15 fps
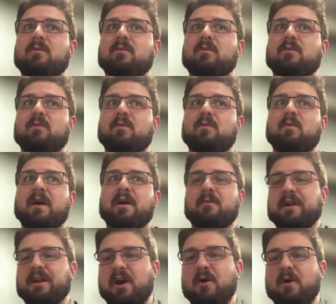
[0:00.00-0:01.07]
where
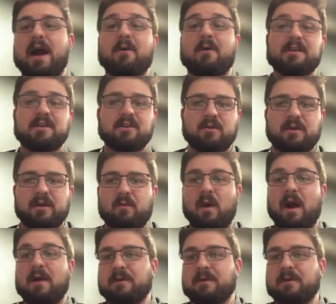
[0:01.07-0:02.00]
we go, how we do it, why we